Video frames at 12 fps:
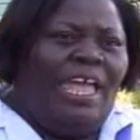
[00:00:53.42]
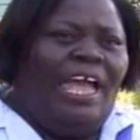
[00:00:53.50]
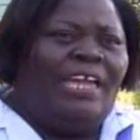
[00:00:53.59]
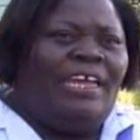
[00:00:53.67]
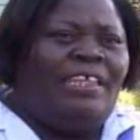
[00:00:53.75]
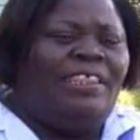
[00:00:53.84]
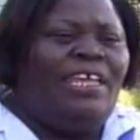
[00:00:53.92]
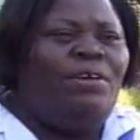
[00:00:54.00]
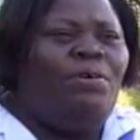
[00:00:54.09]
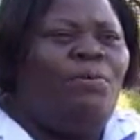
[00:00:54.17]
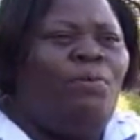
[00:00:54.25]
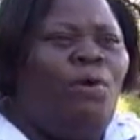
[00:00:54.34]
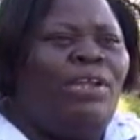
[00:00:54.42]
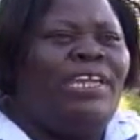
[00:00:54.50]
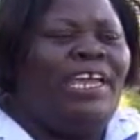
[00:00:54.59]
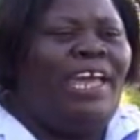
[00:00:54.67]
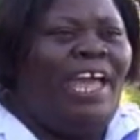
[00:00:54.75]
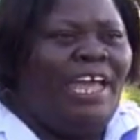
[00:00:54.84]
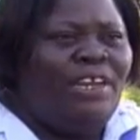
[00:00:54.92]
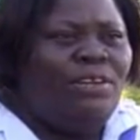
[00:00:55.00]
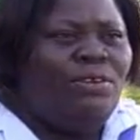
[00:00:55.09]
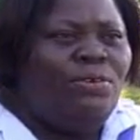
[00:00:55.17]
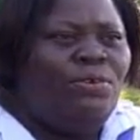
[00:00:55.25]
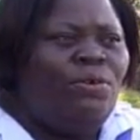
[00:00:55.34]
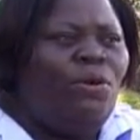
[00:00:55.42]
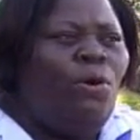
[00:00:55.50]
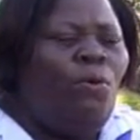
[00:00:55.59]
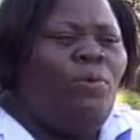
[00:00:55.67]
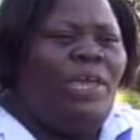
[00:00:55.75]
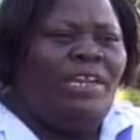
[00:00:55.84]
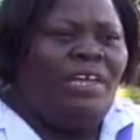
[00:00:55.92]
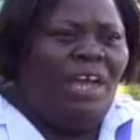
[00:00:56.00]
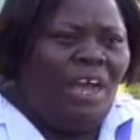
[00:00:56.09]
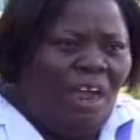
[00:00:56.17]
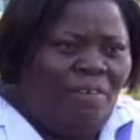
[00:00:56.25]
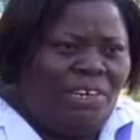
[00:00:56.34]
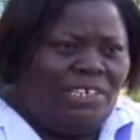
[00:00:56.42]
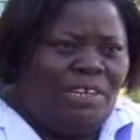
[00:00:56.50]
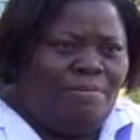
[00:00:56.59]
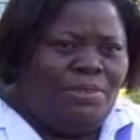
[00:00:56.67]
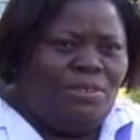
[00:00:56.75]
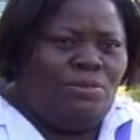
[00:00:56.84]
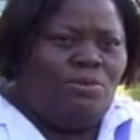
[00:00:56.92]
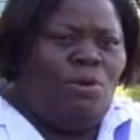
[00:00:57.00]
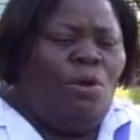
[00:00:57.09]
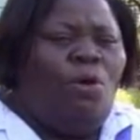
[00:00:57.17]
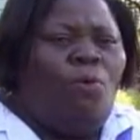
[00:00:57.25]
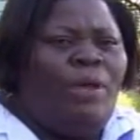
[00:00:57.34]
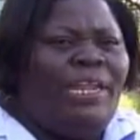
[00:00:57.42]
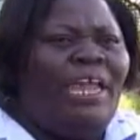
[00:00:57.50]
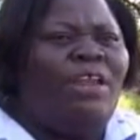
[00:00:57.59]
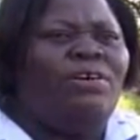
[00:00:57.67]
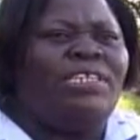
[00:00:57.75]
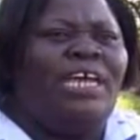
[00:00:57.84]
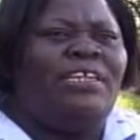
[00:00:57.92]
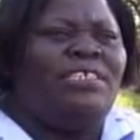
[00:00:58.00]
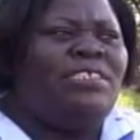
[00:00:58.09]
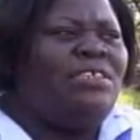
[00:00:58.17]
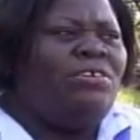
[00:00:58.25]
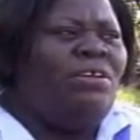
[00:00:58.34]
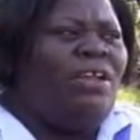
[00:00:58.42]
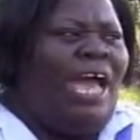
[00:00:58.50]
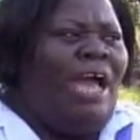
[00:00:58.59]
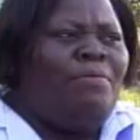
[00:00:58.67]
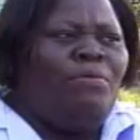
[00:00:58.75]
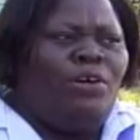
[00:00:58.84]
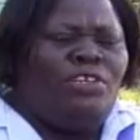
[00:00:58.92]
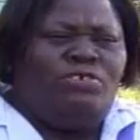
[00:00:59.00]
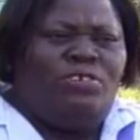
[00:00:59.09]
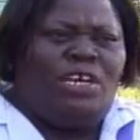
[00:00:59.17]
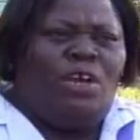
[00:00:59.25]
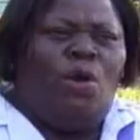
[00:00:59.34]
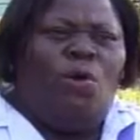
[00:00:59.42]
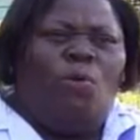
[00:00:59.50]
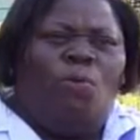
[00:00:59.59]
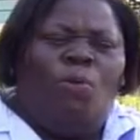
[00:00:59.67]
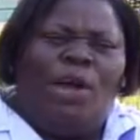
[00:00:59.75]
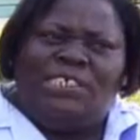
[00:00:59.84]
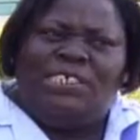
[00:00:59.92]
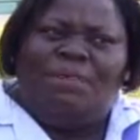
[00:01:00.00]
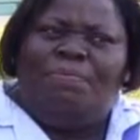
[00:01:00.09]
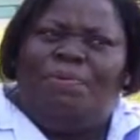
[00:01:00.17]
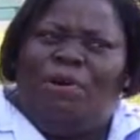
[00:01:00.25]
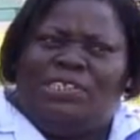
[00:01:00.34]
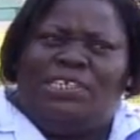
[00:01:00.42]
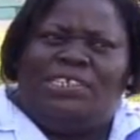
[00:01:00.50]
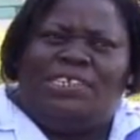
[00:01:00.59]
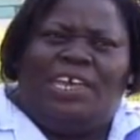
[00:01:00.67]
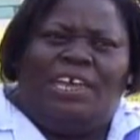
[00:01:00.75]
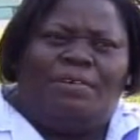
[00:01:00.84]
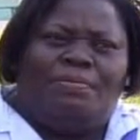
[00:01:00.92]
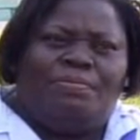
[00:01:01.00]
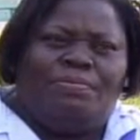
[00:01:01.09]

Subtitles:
And I think what they can do, we encourage them to do. When I looked at the circular, I'm wondering, what is important here?